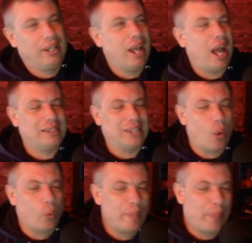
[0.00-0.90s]
I was the
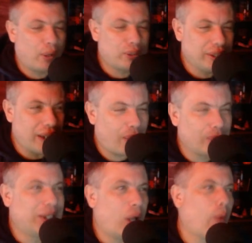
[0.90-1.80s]
only
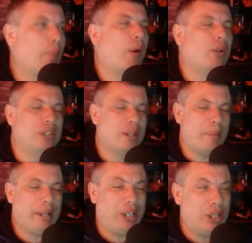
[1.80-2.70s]
person to
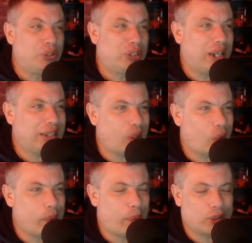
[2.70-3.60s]
pick Houston. I was the
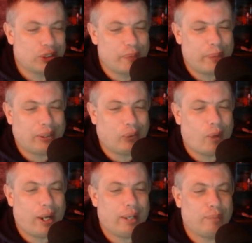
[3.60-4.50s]
only person to pick the
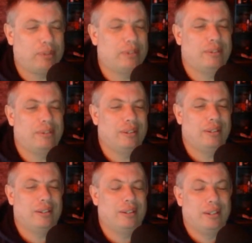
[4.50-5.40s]
Rams.
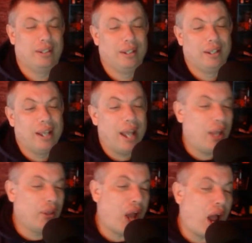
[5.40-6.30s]

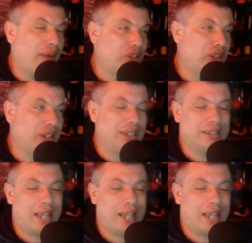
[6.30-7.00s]
Allen Iverson is